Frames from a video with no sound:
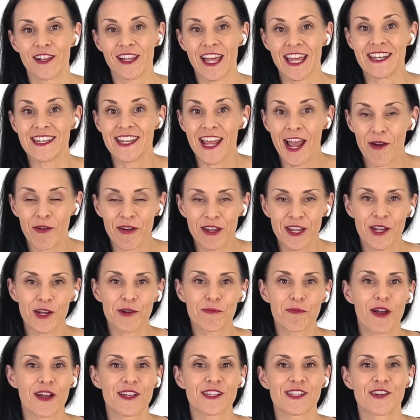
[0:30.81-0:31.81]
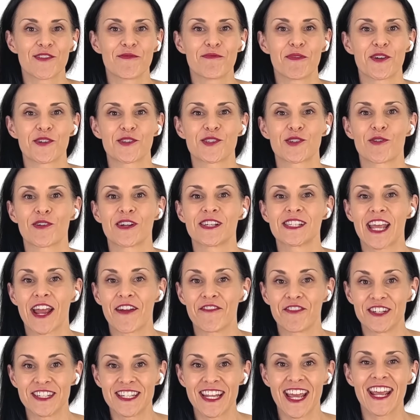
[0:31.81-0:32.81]
And now I hear positive birth stories
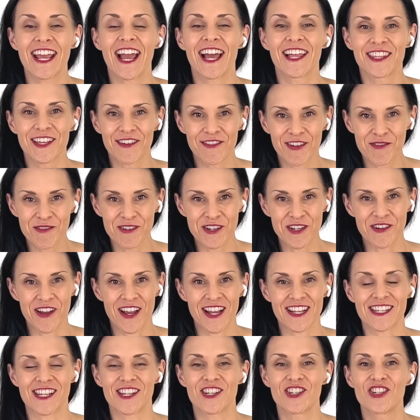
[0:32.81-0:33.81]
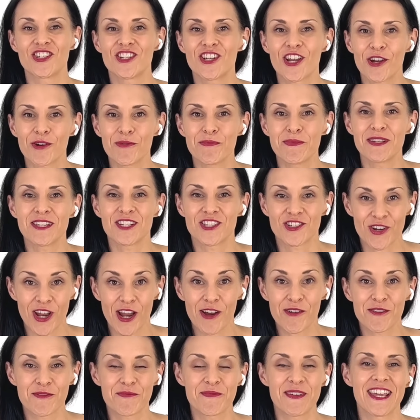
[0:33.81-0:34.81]
every day. I love it when you guys share
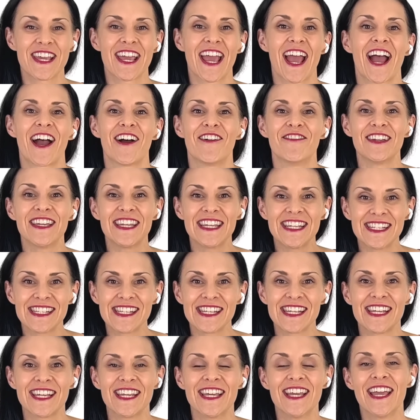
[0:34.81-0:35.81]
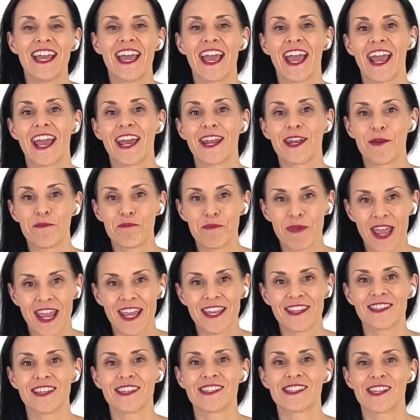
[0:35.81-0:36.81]
with me how easy and
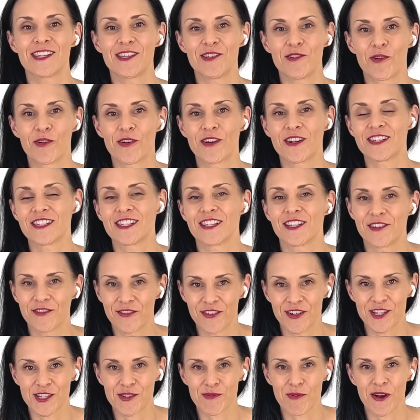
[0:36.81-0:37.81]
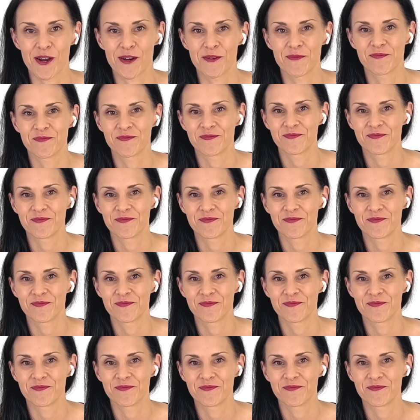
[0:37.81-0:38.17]
painless your deliveries were.